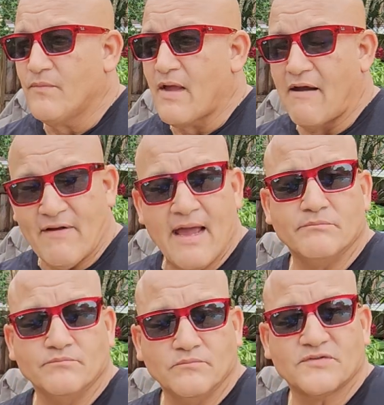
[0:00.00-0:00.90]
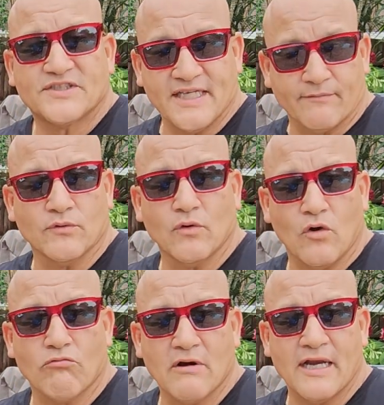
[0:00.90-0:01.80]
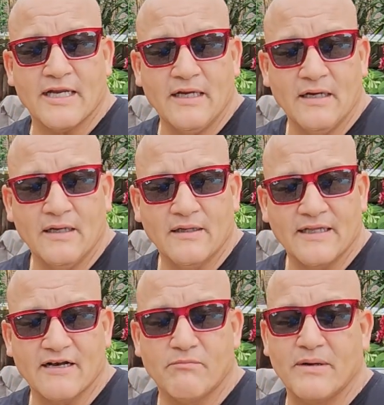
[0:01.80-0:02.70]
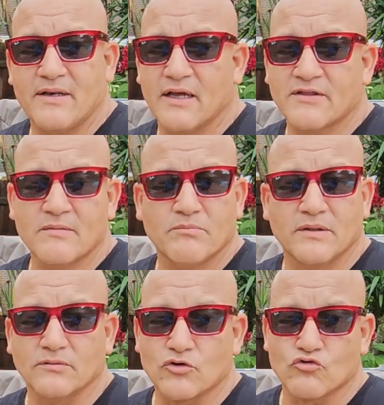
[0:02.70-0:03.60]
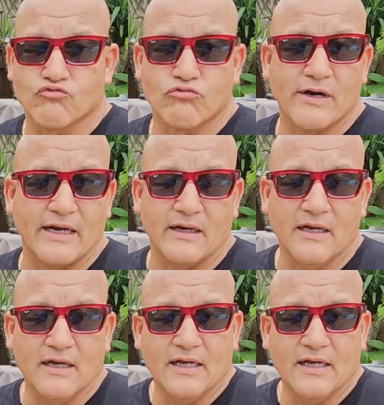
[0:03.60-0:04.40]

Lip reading: I've had several already that have been nothing but great.